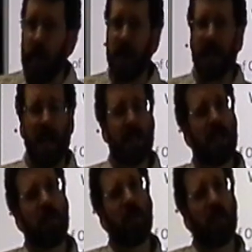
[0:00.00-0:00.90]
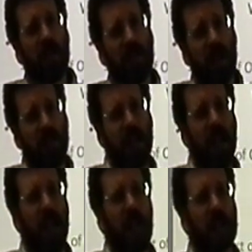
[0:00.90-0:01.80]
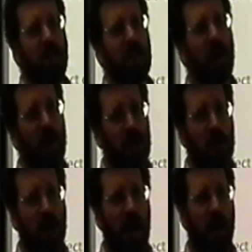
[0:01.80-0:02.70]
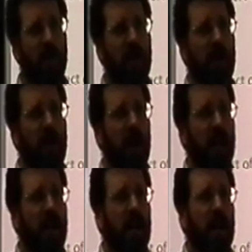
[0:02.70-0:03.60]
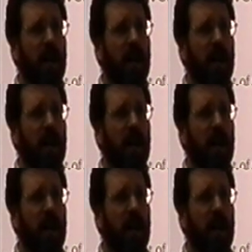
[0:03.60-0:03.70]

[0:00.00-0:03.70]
But that's going to be really tough to get at, so I'm not sure how I would do that.